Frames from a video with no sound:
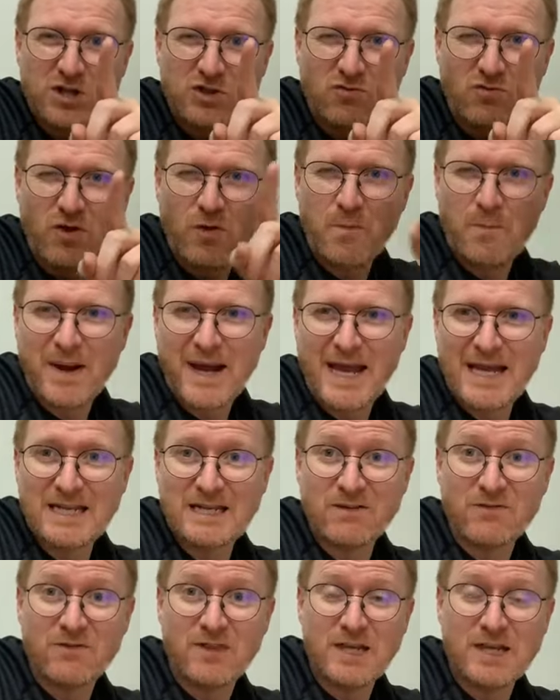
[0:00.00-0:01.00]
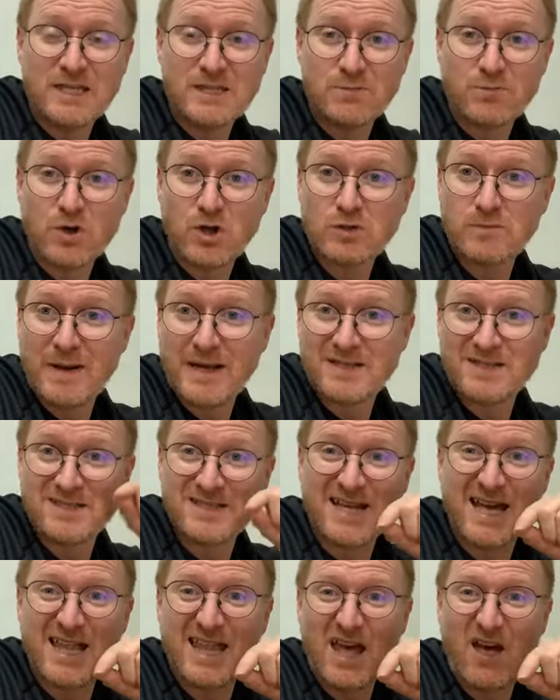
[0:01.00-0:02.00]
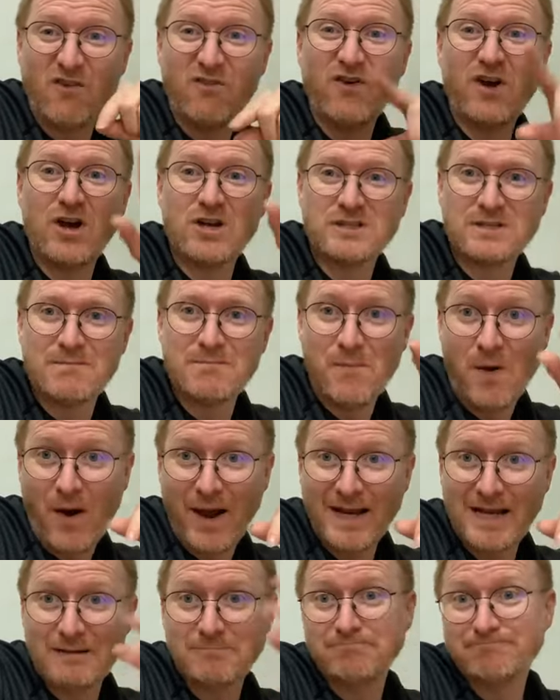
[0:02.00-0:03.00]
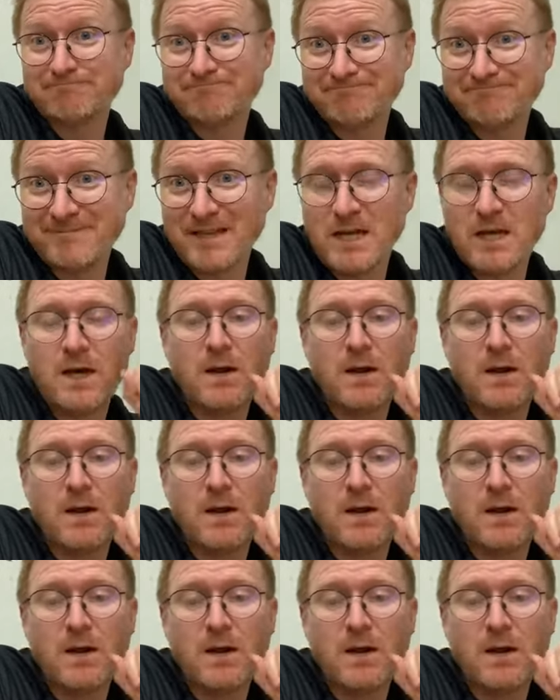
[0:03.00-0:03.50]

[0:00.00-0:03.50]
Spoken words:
which is a real pain if these prospectors get there first and mine it.